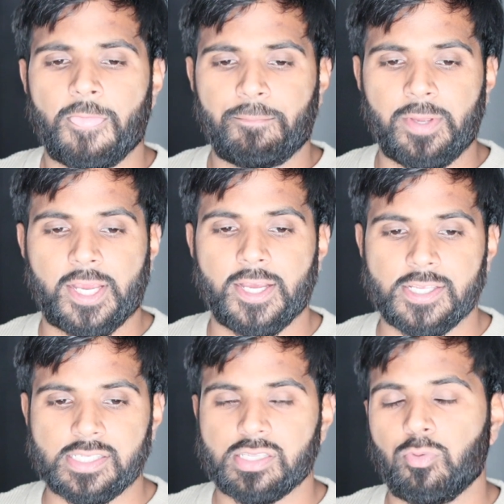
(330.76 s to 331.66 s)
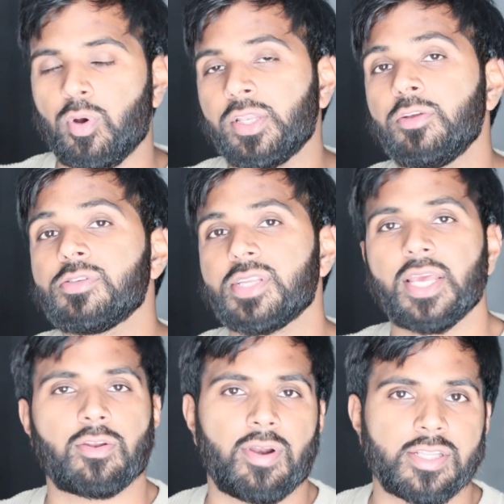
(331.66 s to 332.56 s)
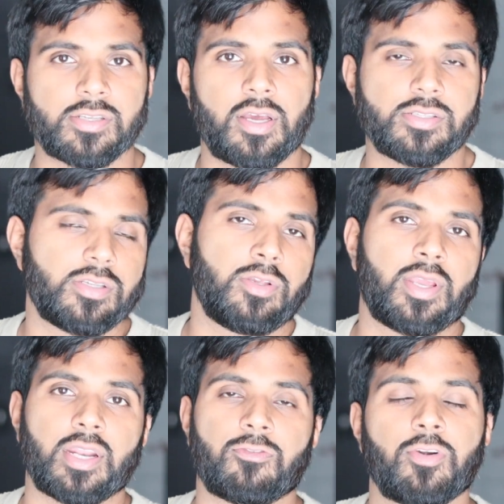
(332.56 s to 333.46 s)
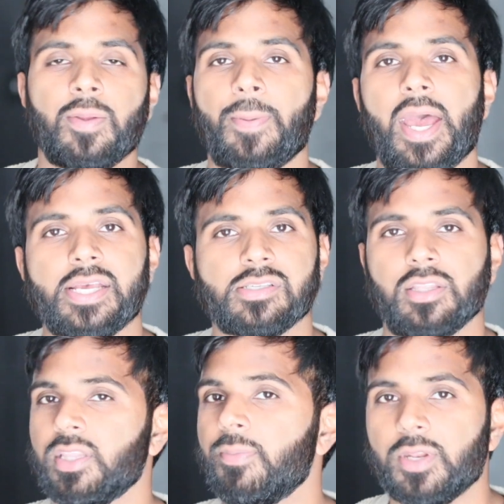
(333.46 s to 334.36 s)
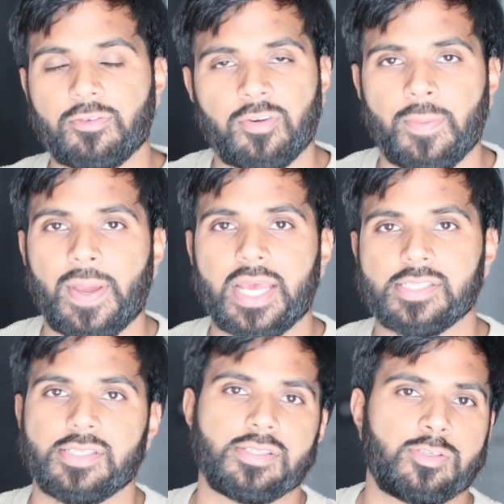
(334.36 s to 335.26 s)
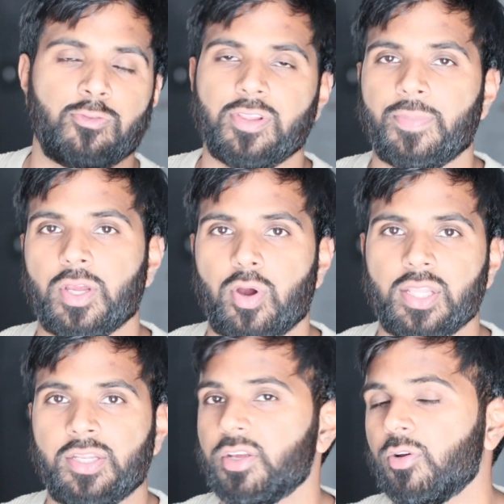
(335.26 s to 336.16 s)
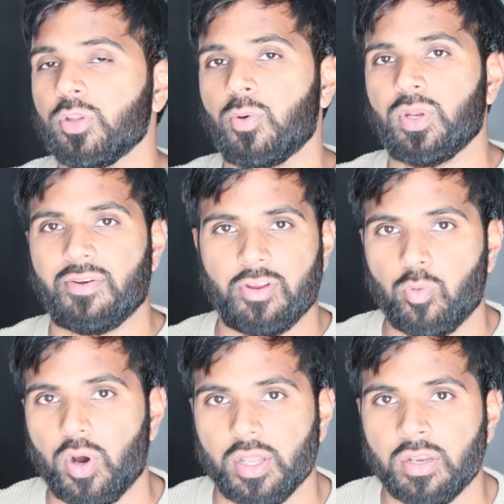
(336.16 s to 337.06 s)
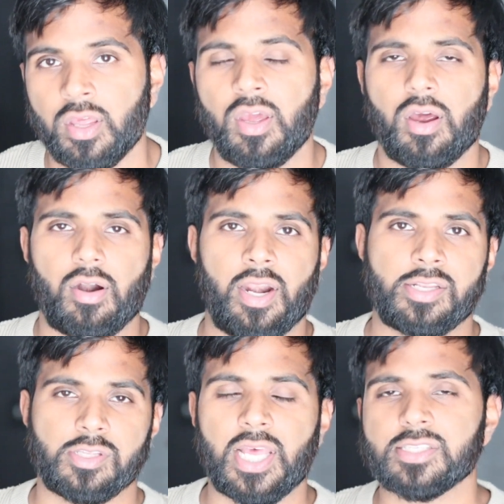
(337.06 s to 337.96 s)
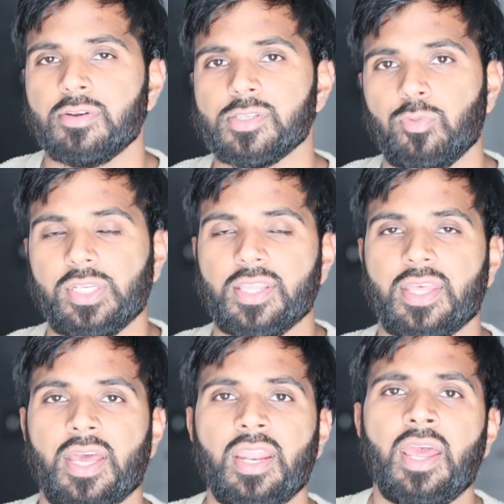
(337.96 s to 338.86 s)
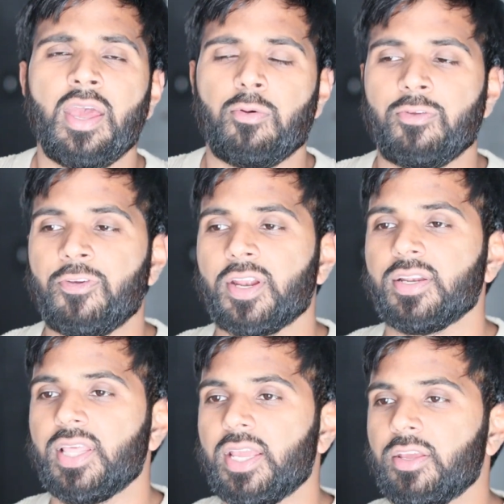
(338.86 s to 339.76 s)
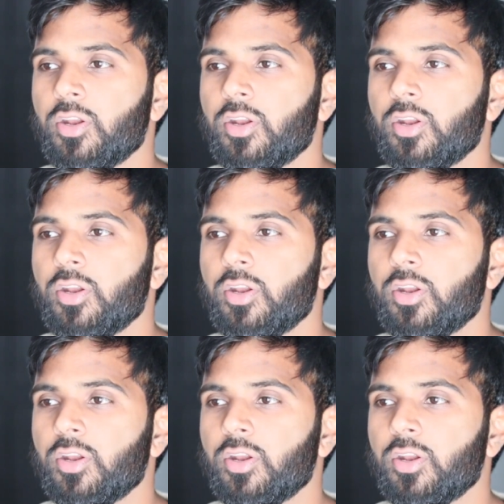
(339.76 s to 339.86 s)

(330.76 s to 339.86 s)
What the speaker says: because when you stay at the Renaissance, you get a free pass, unlimited free passes to Flamingo Island. You can go there whenever you want. All right, so that's the reason we did that. We figured that,